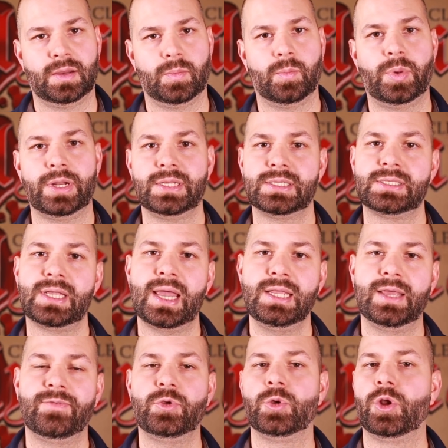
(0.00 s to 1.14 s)
but instead
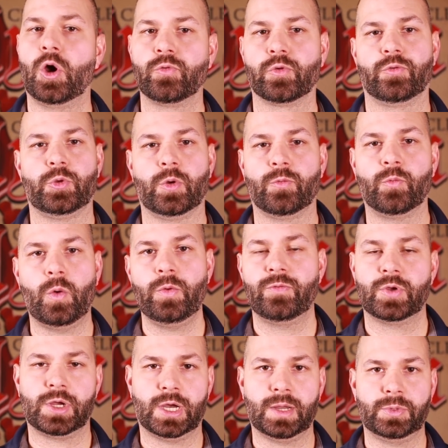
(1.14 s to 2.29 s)
give you an overview of what we've
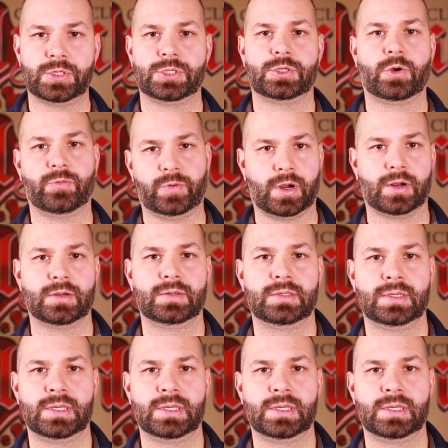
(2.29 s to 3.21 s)
accomplished so far.